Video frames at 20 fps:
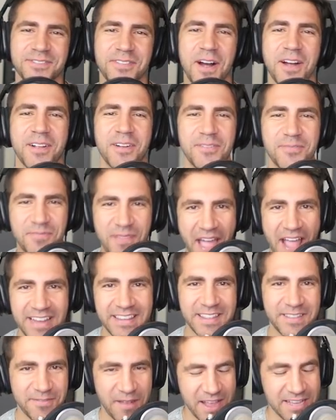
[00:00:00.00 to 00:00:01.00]
Welcome back
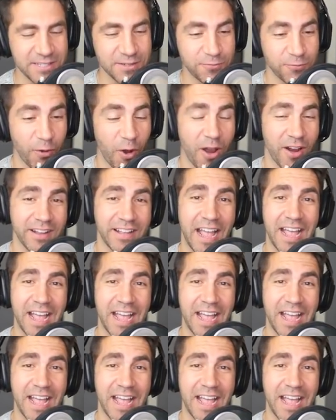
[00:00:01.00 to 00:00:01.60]
to the Amazing Frog.